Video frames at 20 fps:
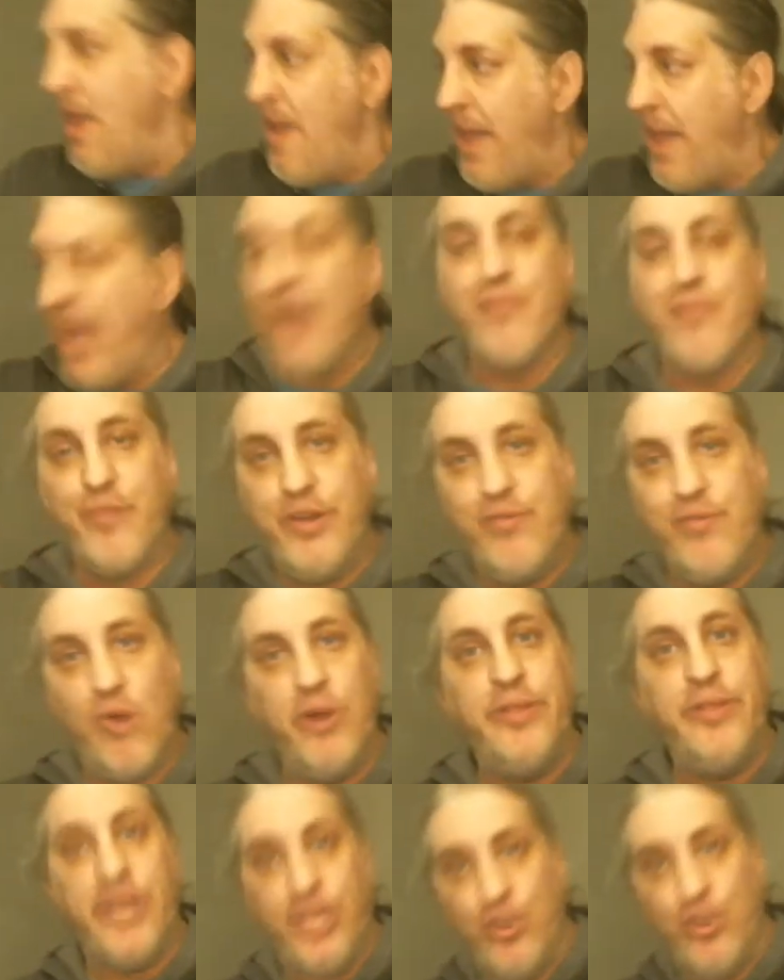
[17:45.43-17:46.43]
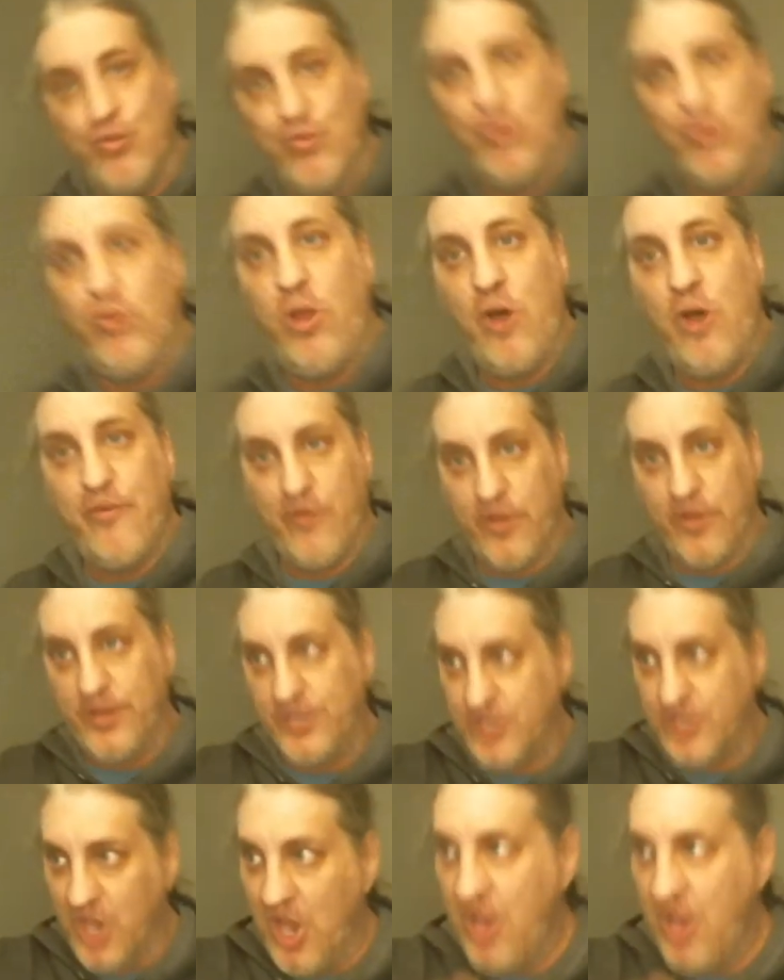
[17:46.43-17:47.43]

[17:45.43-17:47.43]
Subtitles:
everyone that you rule over is